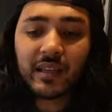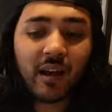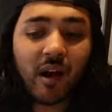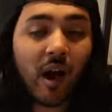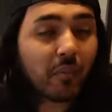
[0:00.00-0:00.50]

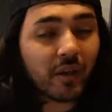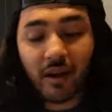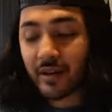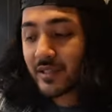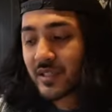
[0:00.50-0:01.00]
Now, I'll be
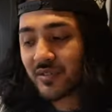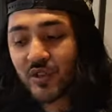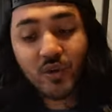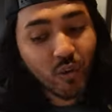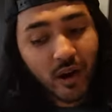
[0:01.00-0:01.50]
honest, if
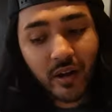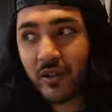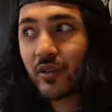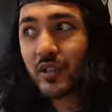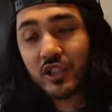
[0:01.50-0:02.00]
you want,
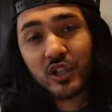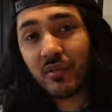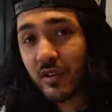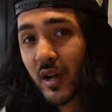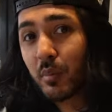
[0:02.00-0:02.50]
you can
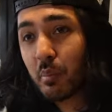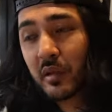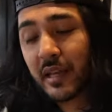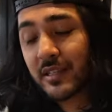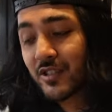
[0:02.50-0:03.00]
shove a couple
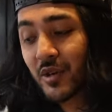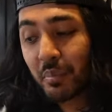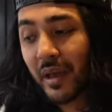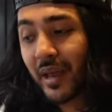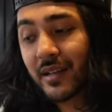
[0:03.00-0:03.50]
plates in your
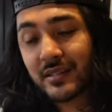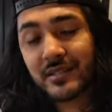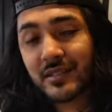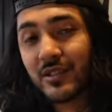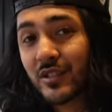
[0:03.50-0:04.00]
pants
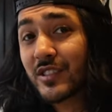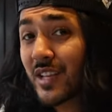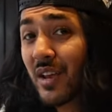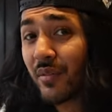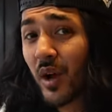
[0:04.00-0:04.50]
and you can
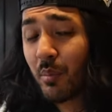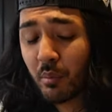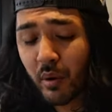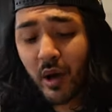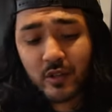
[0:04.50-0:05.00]
save a couple
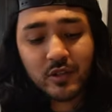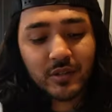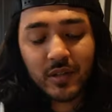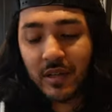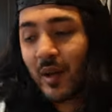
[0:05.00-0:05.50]
bucks.
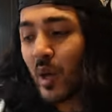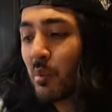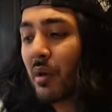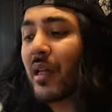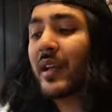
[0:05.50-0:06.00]
But